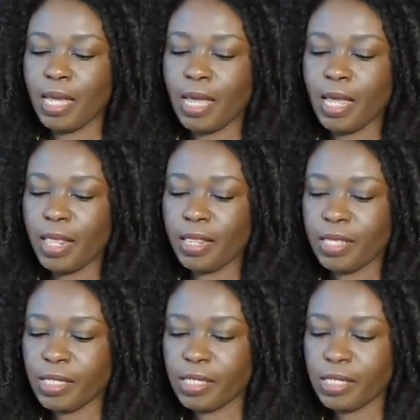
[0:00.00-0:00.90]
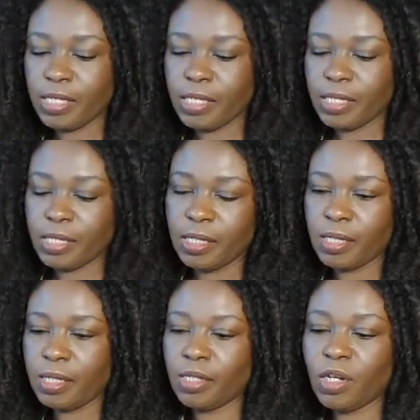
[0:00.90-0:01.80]
And this is
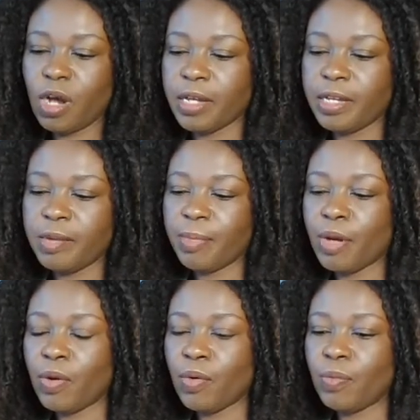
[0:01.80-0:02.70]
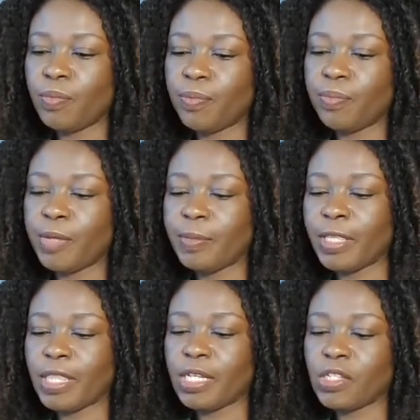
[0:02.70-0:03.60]
talking about
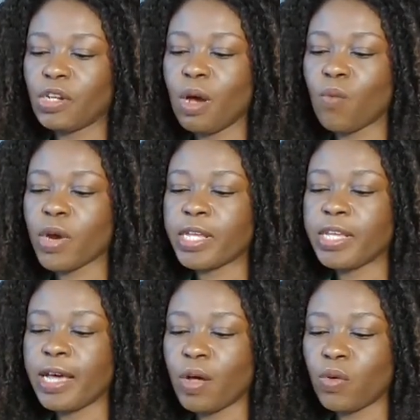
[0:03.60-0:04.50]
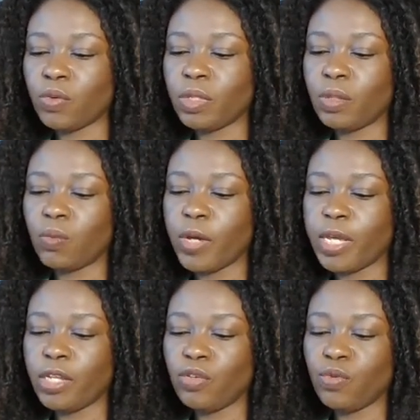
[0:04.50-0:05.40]
maybe things not working out the
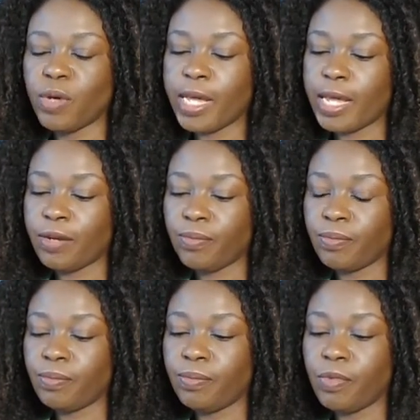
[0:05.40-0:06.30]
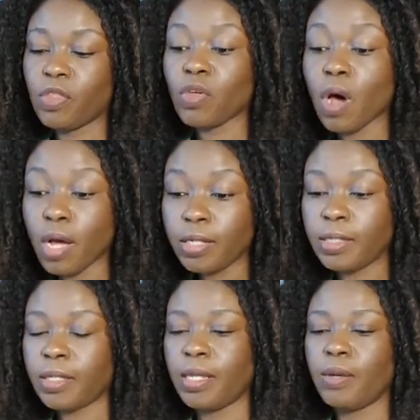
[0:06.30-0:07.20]
way you had thought
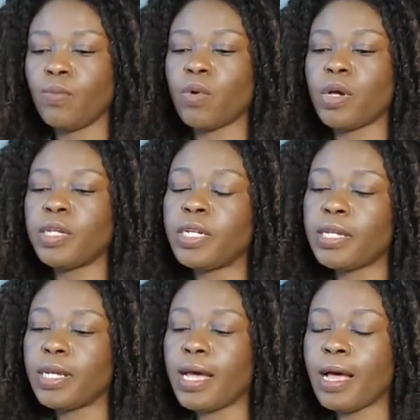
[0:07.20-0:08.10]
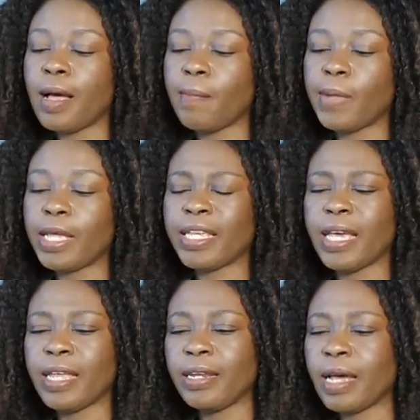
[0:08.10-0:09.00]
they would.
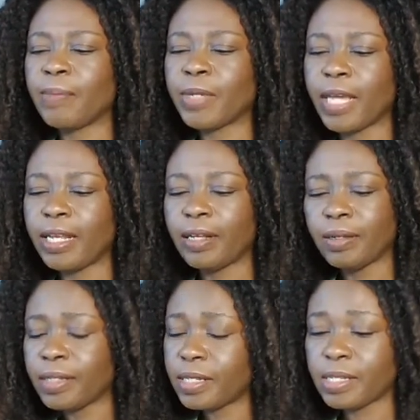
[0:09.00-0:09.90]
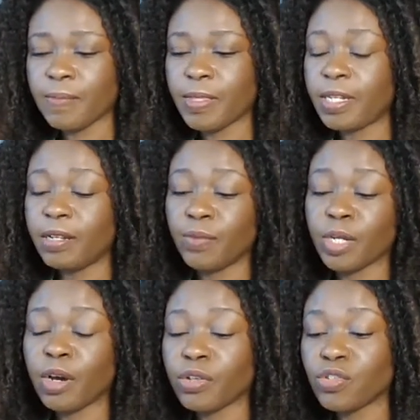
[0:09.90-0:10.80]
Again, I'm getting something in
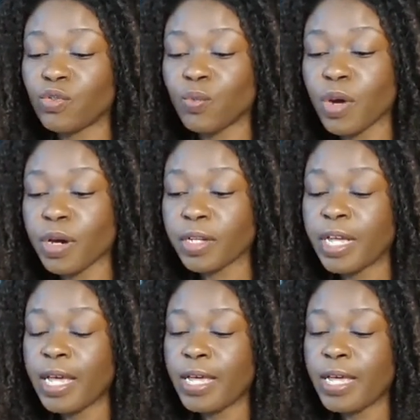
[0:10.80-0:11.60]
regards to work.